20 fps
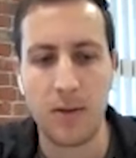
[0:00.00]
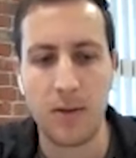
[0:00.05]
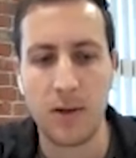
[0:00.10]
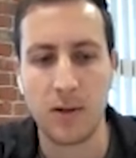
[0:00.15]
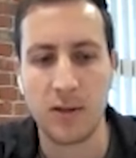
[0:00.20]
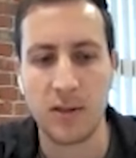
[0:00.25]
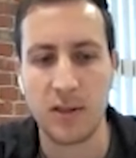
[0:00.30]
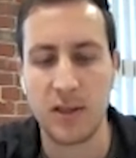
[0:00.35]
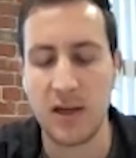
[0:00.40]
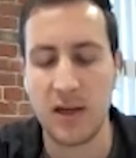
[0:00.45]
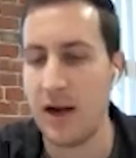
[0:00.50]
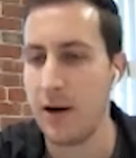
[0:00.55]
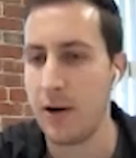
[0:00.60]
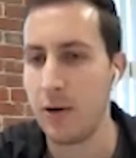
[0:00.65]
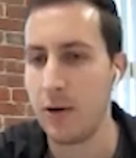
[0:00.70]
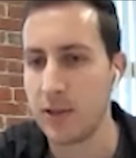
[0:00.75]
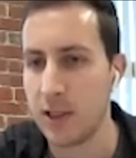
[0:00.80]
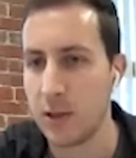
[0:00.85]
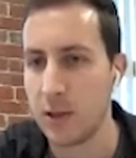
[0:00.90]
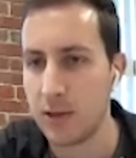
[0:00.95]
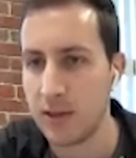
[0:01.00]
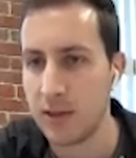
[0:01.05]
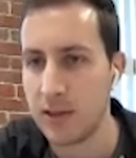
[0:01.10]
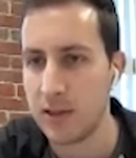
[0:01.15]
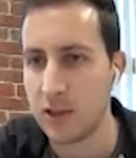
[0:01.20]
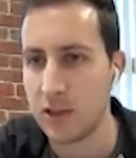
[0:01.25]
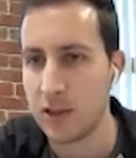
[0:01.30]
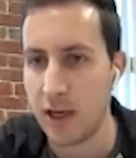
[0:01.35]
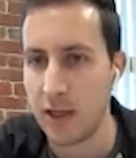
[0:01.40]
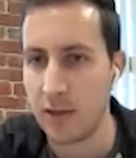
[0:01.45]
the scenarios that
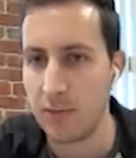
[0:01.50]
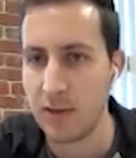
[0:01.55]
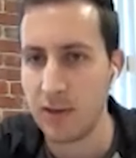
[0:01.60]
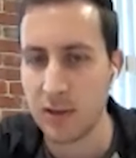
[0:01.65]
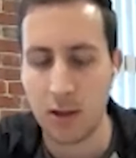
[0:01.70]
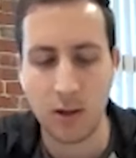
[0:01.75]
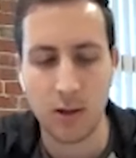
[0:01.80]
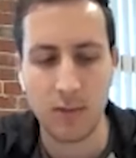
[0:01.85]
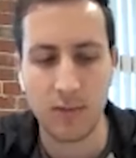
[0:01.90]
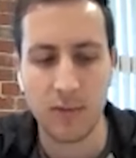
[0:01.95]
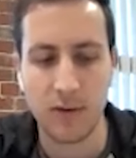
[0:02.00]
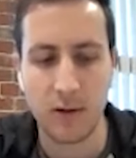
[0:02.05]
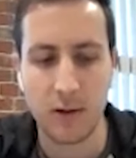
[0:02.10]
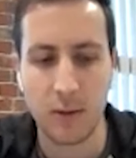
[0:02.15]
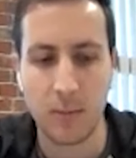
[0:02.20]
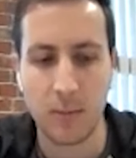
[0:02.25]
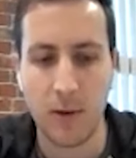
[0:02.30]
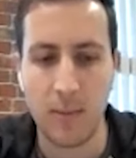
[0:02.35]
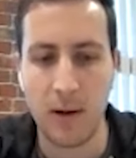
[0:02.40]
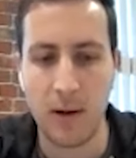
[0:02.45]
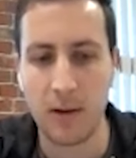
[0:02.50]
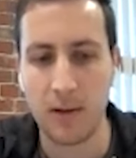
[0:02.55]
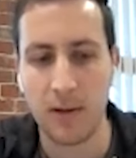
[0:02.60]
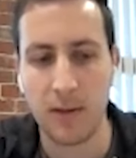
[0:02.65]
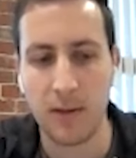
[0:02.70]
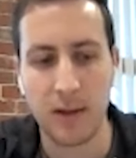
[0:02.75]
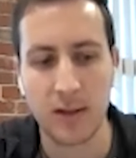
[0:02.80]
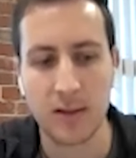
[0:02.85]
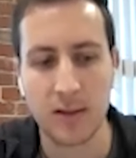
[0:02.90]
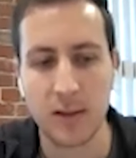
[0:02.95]
this is trying to resolve are primarily
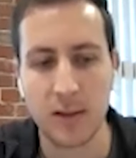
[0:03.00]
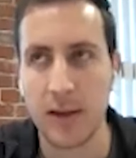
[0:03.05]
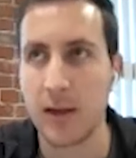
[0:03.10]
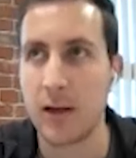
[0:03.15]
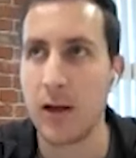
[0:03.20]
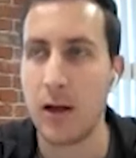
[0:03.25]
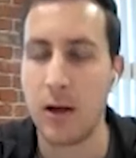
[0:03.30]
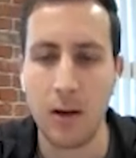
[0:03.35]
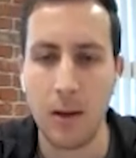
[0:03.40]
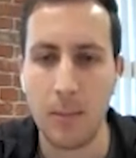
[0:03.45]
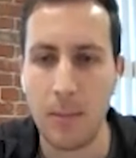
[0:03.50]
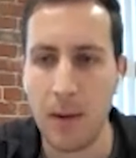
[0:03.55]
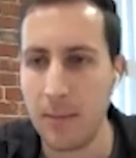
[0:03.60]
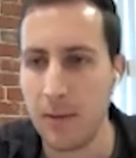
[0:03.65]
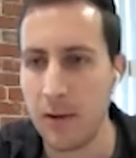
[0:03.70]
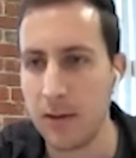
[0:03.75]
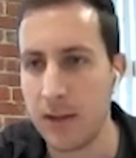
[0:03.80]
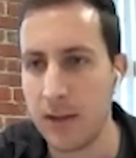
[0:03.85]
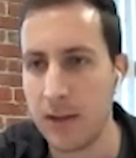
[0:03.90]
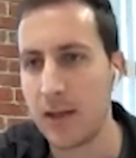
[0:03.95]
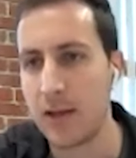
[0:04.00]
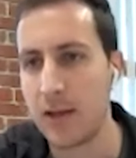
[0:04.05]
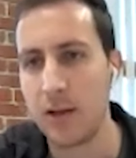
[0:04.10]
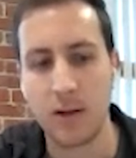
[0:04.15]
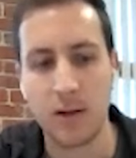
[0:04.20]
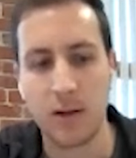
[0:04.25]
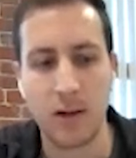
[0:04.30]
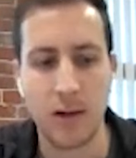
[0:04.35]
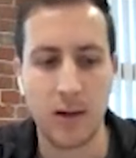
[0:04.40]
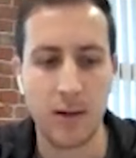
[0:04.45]
things like a memory leak,
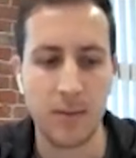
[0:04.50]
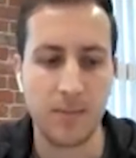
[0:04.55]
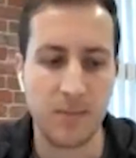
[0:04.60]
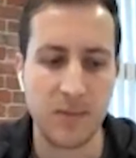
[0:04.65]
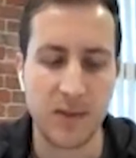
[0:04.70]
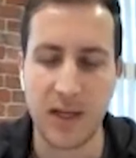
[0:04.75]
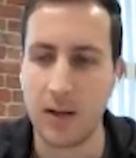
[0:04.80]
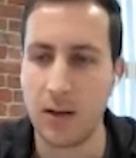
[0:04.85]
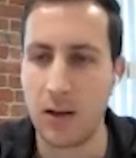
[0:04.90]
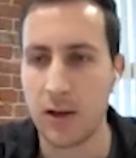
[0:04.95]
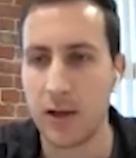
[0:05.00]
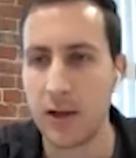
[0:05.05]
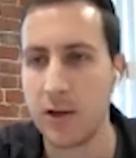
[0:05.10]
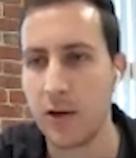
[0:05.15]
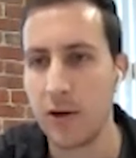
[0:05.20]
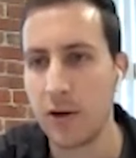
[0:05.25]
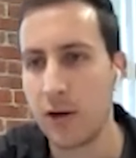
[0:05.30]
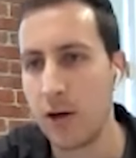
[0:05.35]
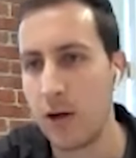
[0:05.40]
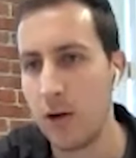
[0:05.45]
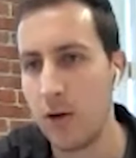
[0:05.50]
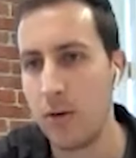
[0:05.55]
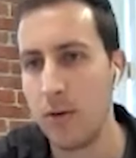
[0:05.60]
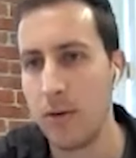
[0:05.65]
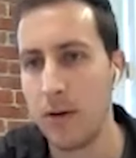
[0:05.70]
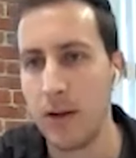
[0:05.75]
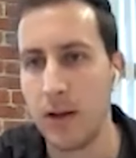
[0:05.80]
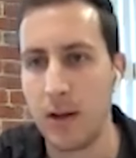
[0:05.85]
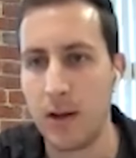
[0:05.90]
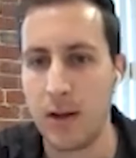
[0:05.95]
deadlock in your
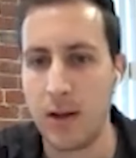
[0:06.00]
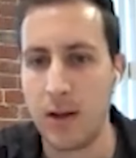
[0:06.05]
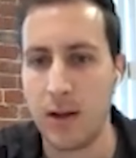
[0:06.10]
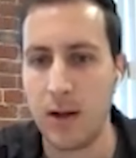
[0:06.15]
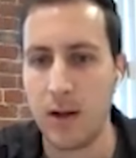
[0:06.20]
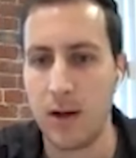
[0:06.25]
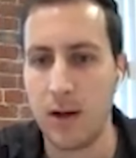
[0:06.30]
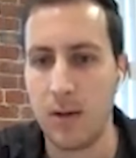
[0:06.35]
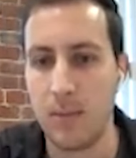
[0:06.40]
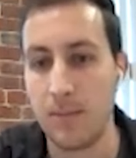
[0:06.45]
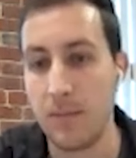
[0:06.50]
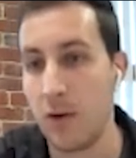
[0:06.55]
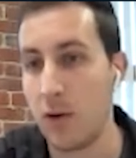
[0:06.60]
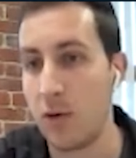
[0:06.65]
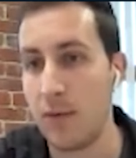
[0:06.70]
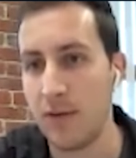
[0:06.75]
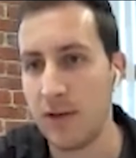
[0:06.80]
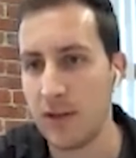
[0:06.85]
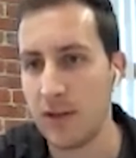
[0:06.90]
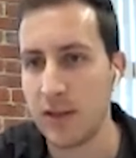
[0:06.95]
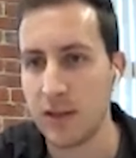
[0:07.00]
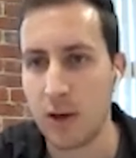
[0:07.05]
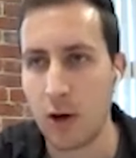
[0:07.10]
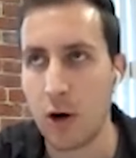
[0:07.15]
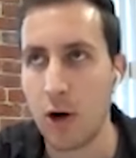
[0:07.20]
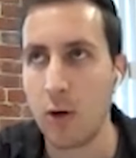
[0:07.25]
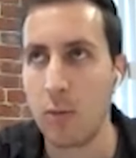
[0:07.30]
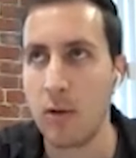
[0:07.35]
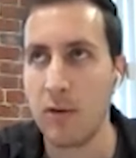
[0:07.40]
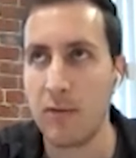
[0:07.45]
code, or even just like a
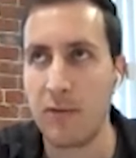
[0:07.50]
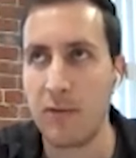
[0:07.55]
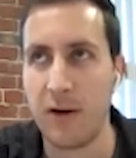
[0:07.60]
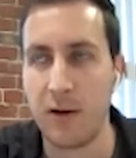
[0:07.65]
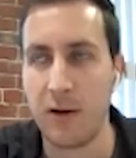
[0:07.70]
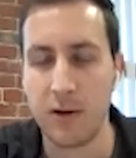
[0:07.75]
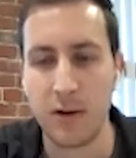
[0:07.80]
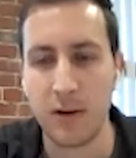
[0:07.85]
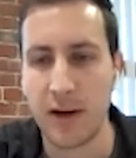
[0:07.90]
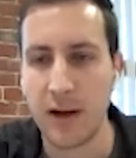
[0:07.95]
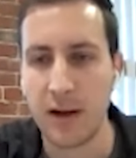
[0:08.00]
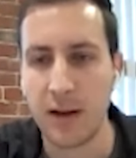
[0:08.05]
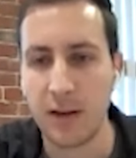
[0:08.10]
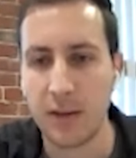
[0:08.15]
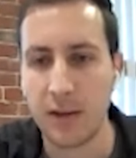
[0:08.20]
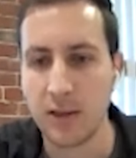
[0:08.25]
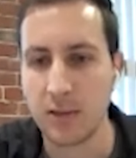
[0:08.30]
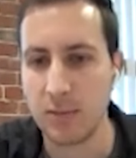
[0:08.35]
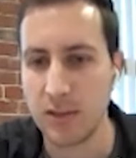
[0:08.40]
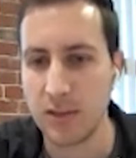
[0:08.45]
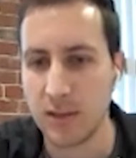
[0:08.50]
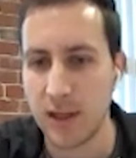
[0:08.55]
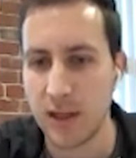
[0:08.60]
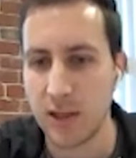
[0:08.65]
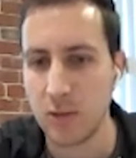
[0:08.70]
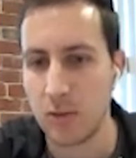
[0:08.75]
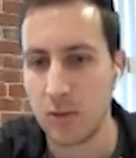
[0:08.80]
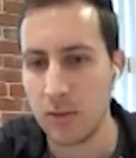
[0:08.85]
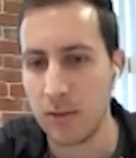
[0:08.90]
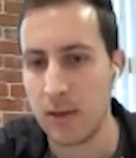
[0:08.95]
hardware failure, getting things
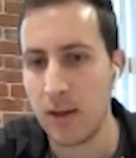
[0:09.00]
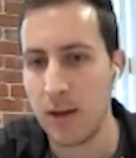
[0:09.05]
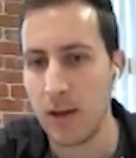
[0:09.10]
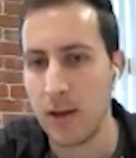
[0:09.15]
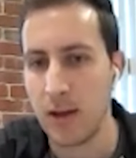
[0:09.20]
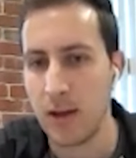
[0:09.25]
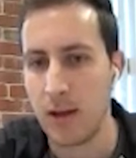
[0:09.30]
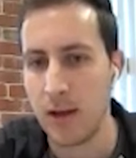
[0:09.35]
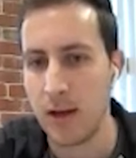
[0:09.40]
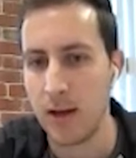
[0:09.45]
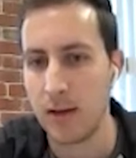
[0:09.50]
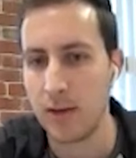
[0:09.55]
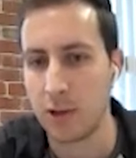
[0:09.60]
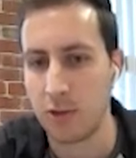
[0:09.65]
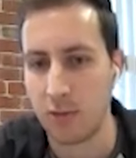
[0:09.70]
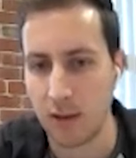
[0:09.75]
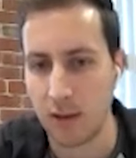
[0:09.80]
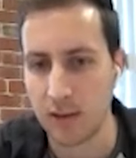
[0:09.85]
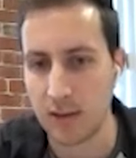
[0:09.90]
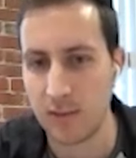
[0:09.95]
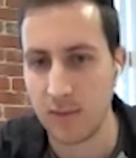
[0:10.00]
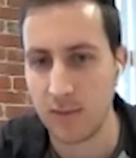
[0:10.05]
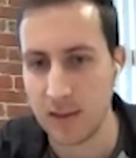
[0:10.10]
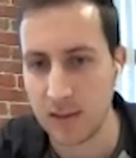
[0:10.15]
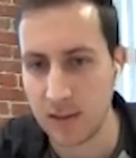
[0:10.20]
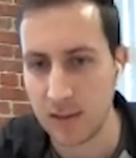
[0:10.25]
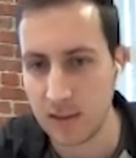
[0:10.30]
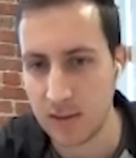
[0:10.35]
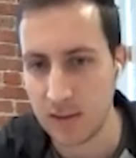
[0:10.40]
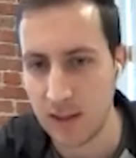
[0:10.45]
rescheduled. The crux of
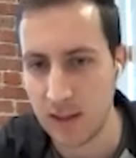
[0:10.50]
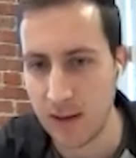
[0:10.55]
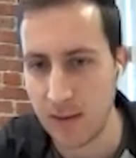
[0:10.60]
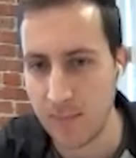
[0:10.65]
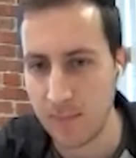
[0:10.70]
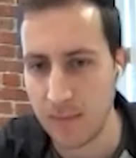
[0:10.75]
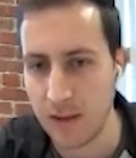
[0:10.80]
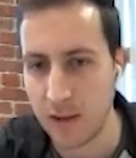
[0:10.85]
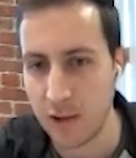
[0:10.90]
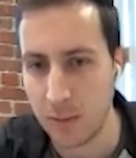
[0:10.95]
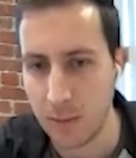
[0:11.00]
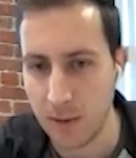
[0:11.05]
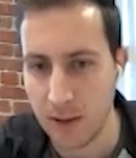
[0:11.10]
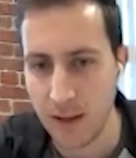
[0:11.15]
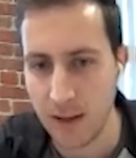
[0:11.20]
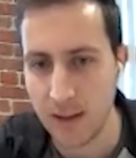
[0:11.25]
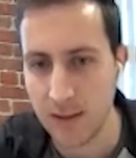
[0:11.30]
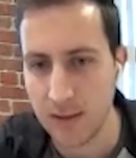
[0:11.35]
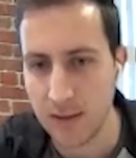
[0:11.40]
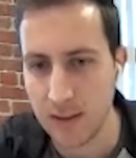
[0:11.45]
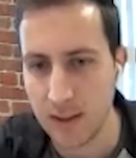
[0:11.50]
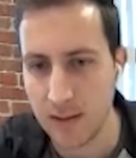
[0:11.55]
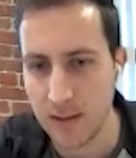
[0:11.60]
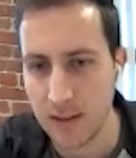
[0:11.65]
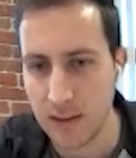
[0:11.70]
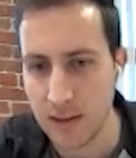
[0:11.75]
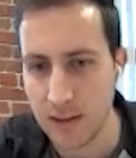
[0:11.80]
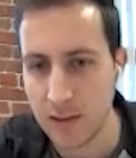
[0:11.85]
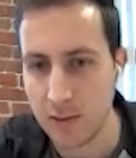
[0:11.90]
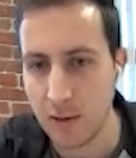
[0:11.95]
this is that in Kubernetes, at
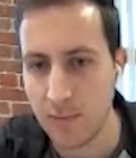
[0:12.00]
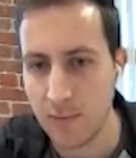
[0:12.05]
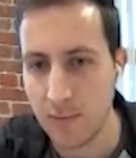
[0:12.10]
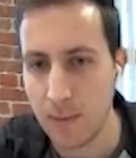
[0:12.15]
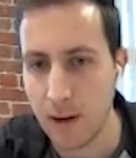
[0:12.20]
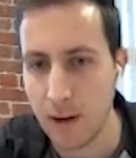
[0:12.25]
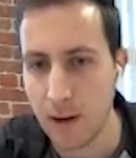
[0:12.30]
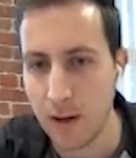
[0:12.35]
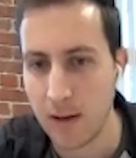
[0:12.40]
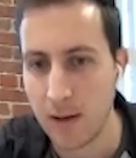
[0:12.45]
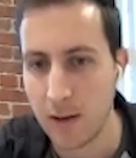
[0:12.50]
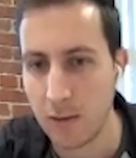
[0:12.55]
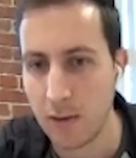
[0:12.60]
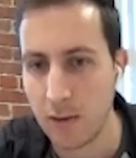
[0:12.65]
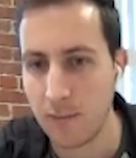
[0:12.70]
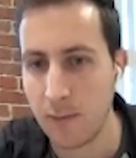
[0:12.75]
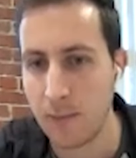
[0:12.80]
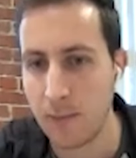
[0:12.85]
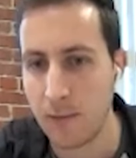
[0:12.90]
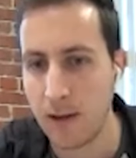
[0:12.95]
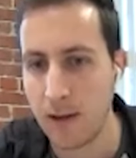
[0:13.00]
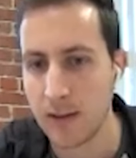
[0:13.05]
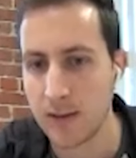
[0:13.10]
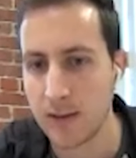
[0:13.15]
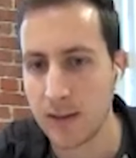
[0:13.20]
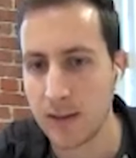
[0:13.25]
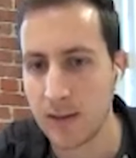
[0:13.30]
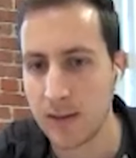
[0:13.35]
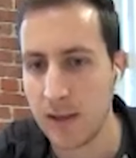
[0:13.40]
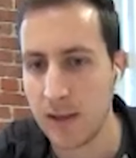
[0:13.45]
least, you have a pod, you have a
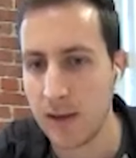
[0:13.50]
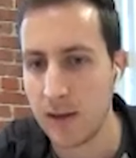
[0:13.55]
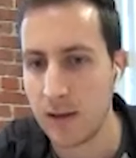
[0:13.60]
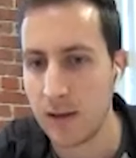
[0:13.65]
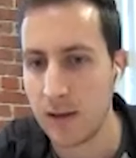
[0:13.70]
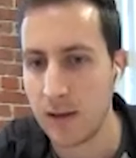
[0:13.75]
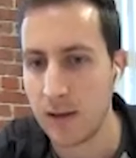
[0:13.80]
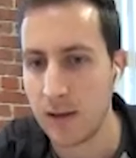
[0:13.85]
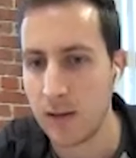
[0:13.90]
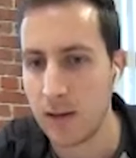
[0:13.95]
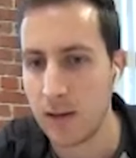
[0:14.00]
process here.